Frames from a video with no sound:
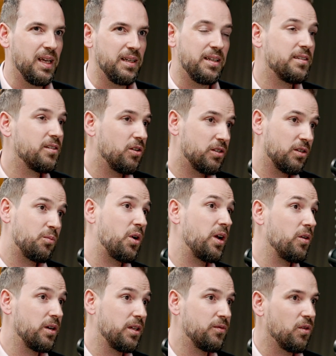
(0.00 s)
this is also a
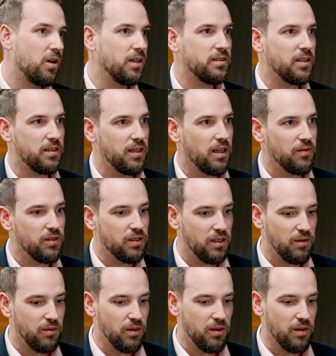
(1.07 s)
priority for us at DIFC